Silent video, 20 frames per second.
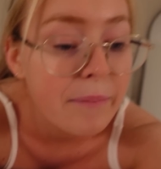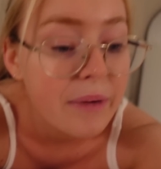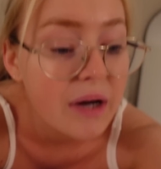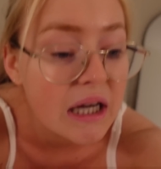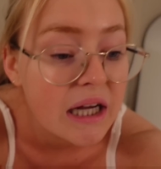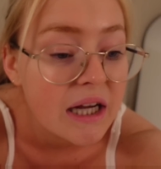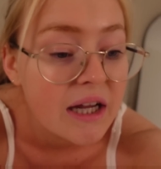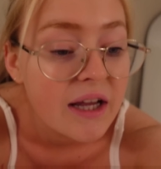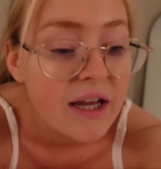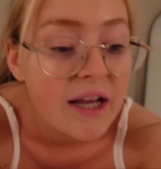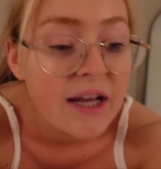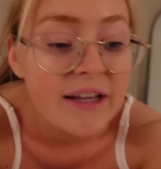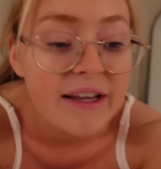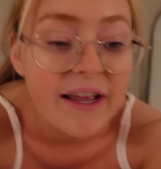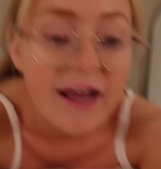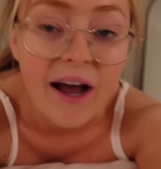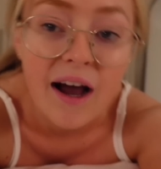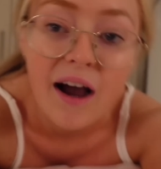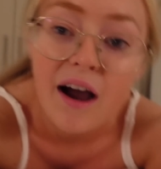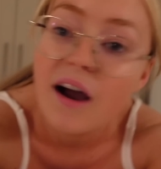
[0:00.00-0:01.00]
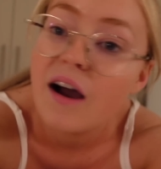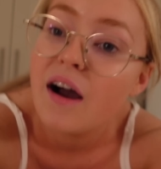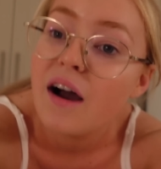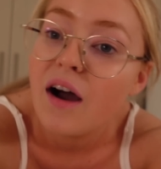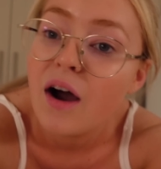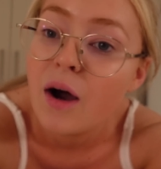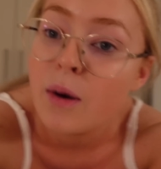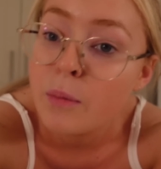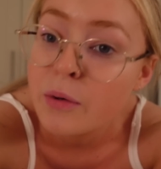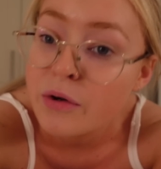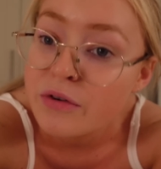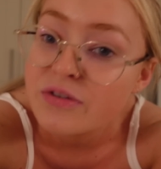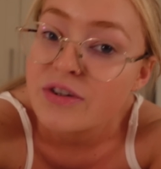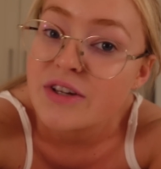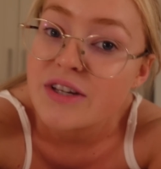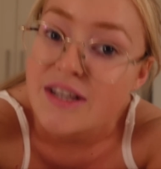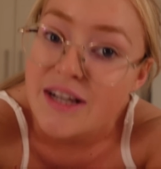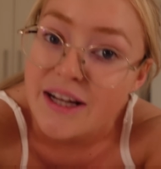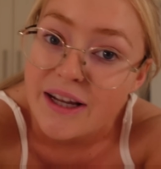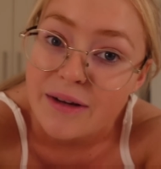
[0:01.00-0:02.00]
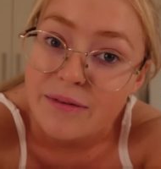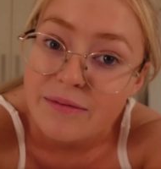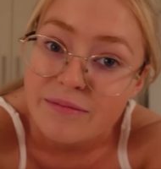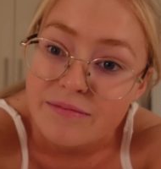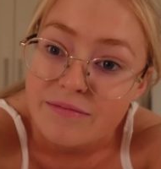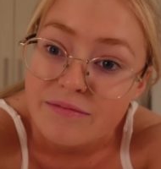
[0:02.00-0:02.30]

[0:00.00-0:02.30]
But yeah, I'm off to sleep,